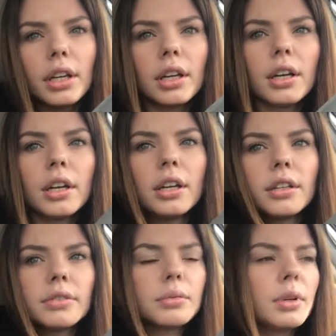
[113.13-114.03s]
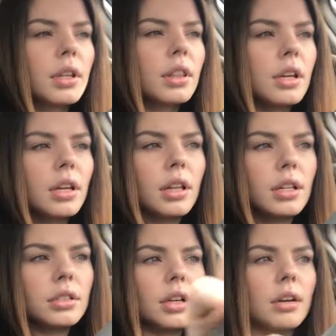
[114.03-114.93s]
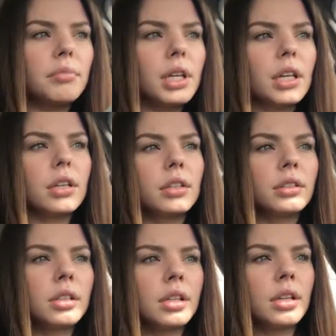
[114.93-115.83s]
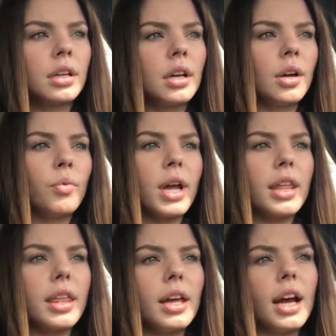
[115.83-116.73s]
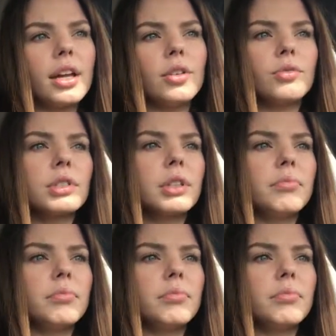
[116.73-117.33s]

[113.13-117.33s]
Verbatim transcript: want me for one thing, that's not me. I'm not changing the way that I used to